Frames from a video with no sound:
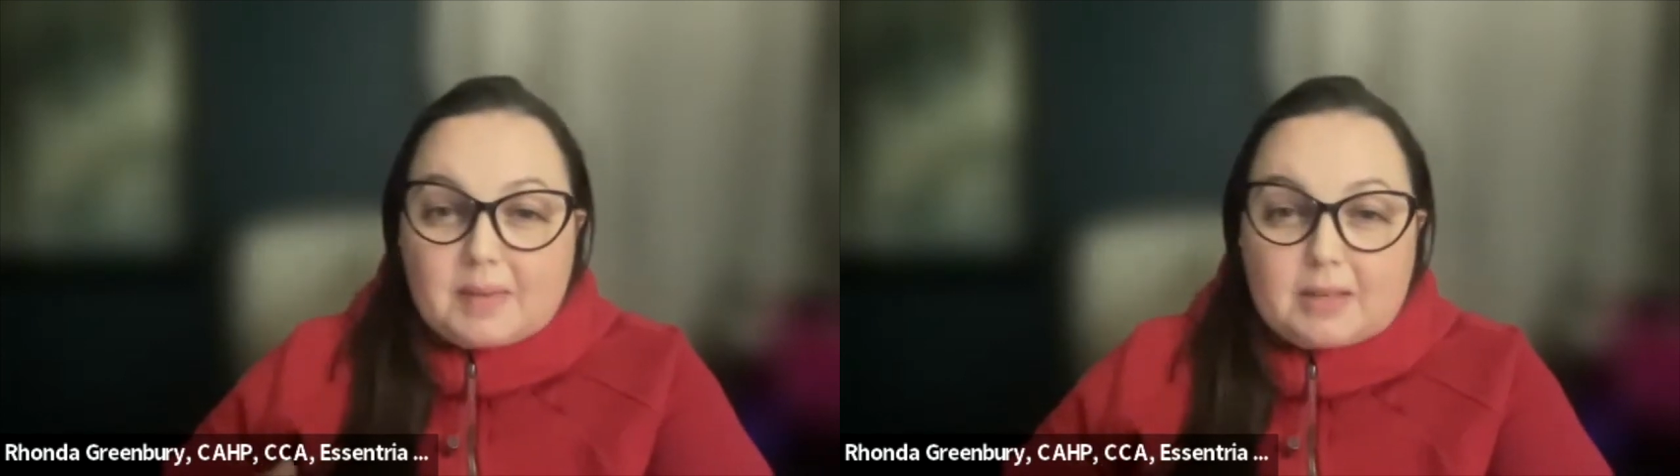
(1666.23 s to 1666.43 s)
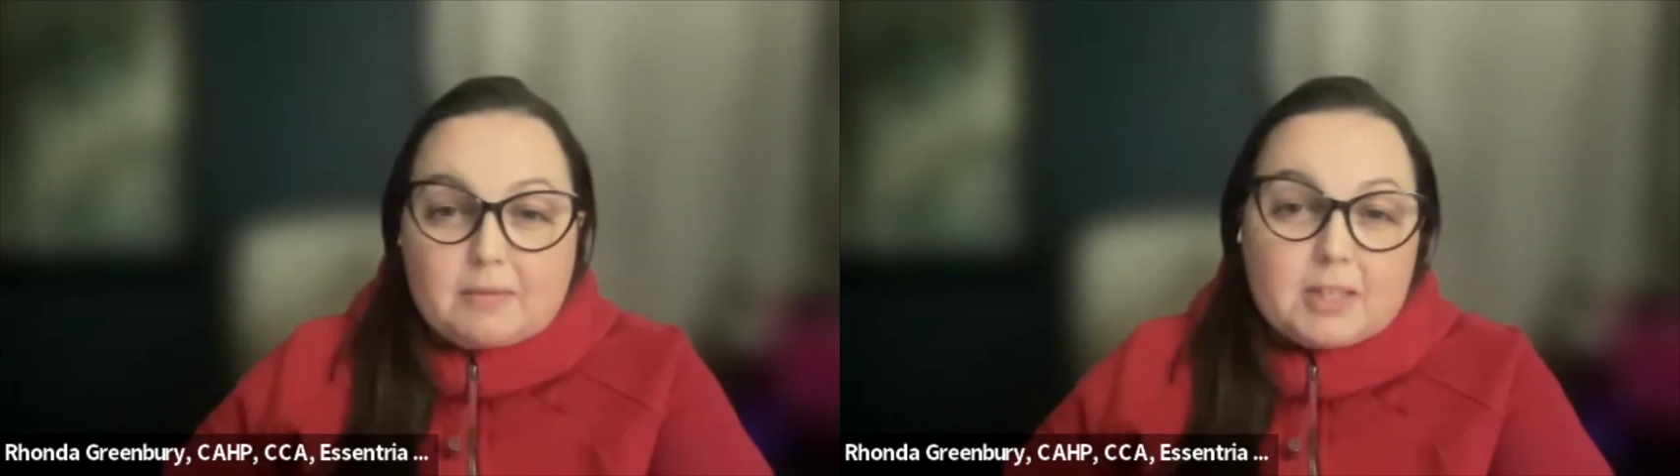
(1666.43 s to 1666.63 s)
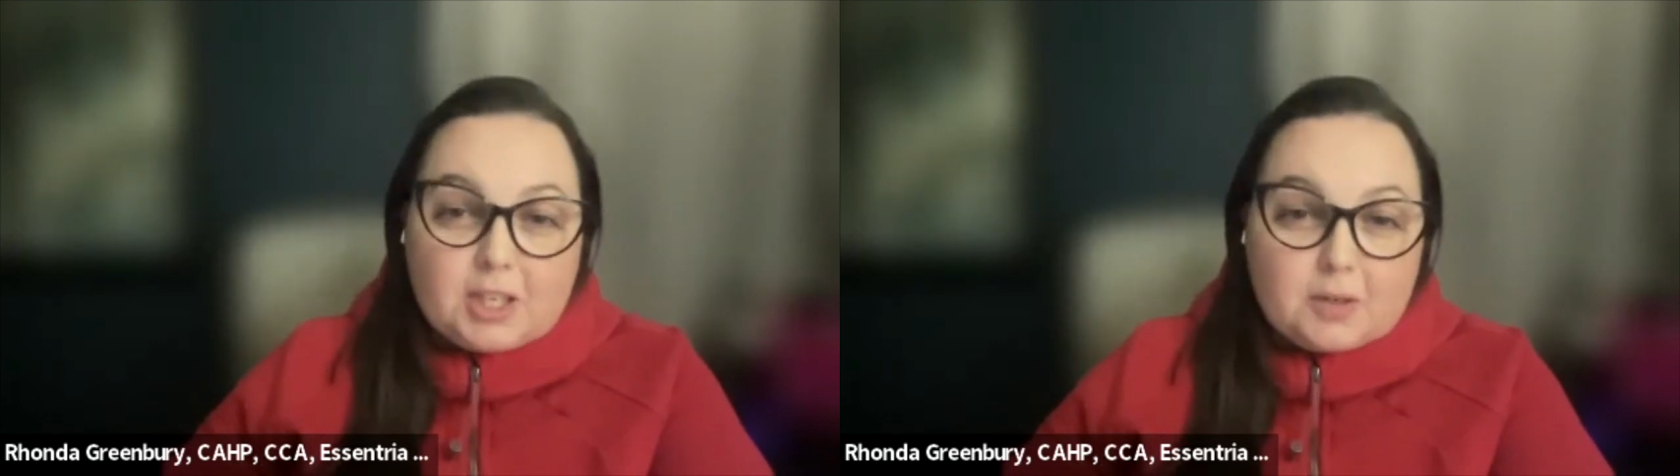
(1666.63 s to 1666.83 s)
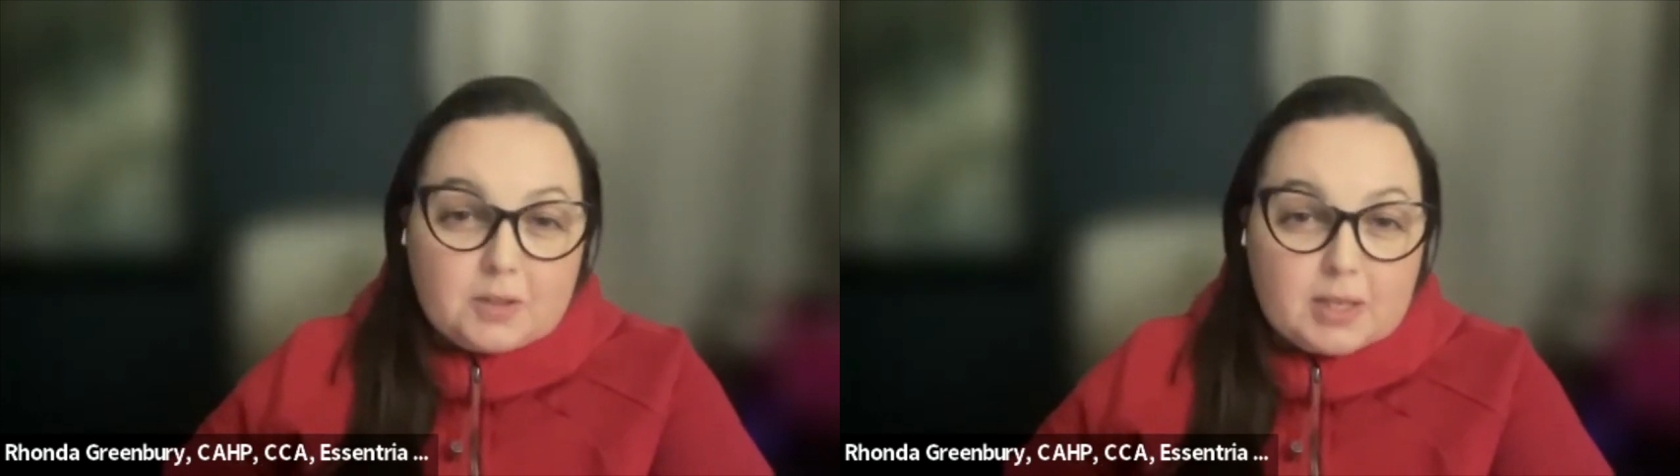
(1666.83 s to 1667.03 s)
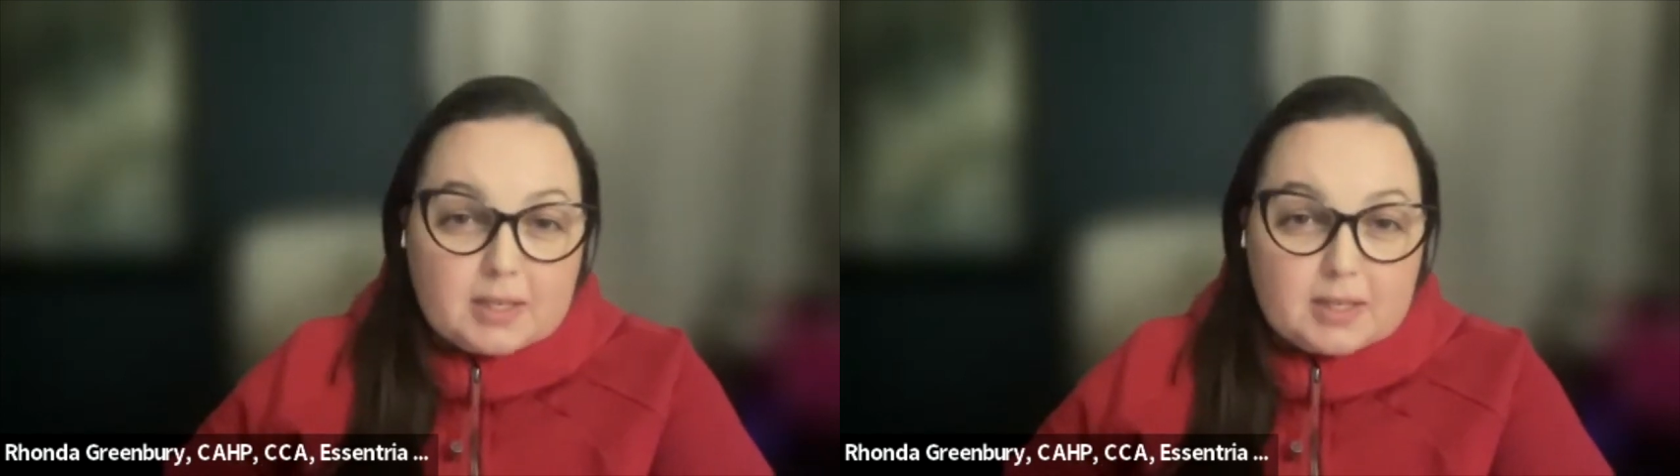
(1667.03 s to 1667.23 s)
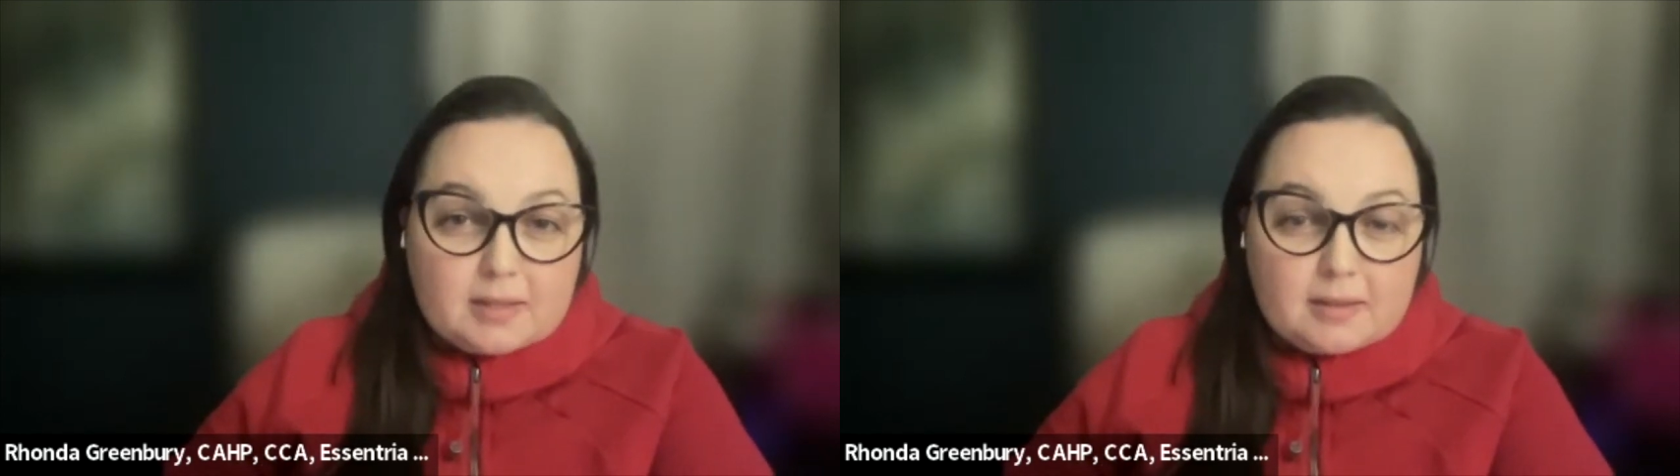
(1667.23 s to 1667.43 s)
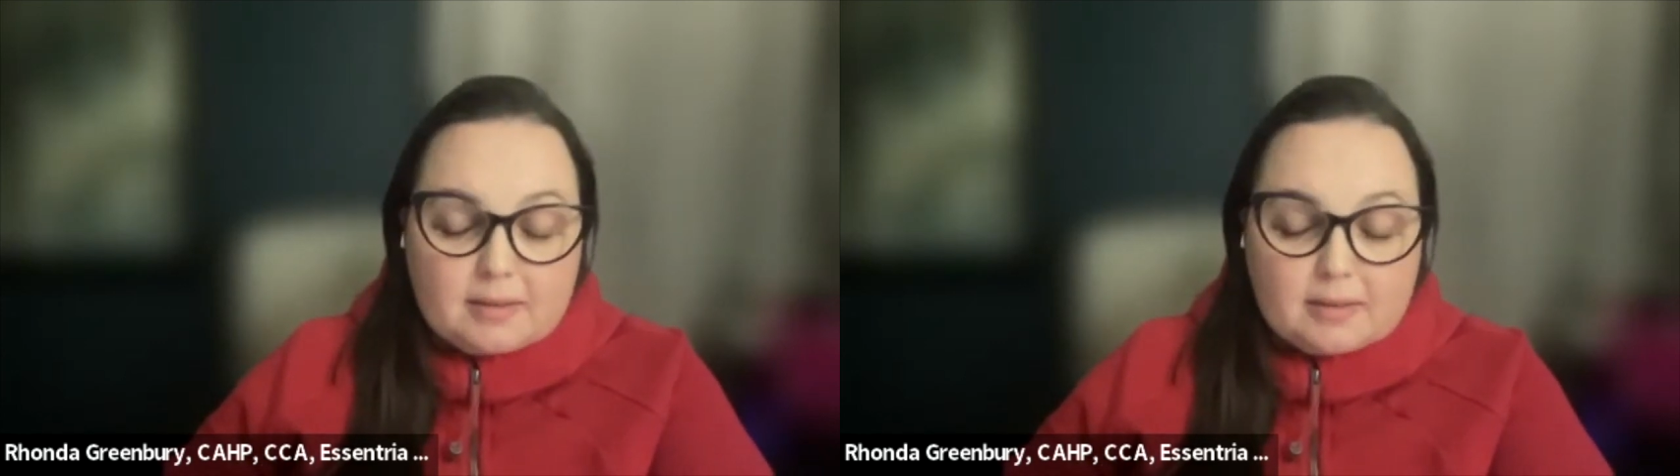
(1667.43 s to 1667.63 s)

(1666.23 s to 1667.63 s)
mean, reach out to us.